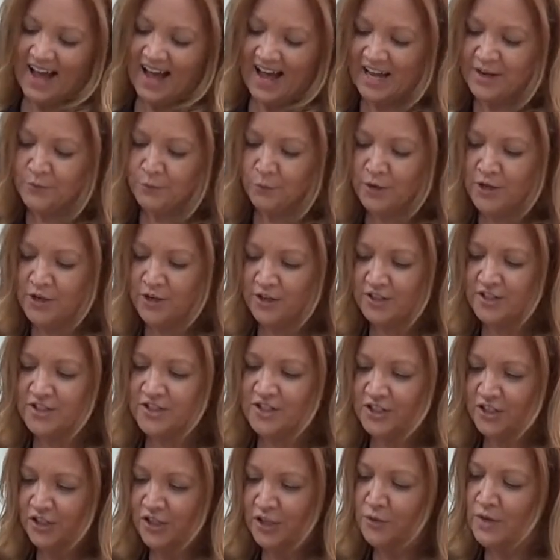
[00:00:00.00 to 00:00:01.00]
And what you can
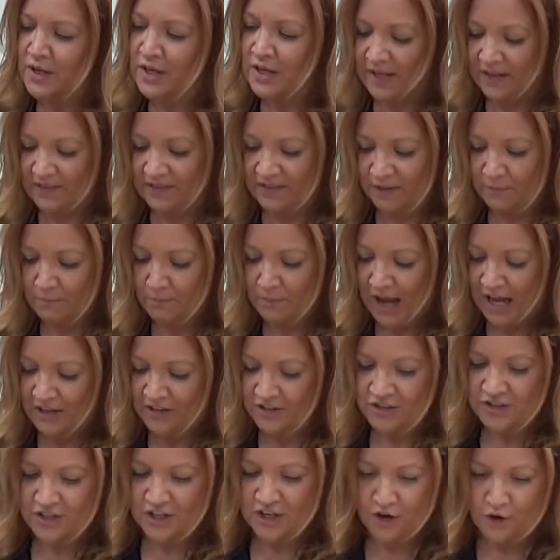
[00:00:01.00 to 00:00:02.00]
do is to
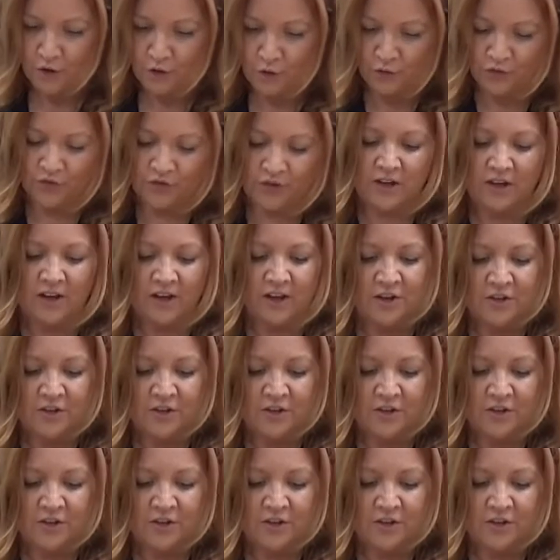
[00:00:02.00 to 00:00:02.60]
match those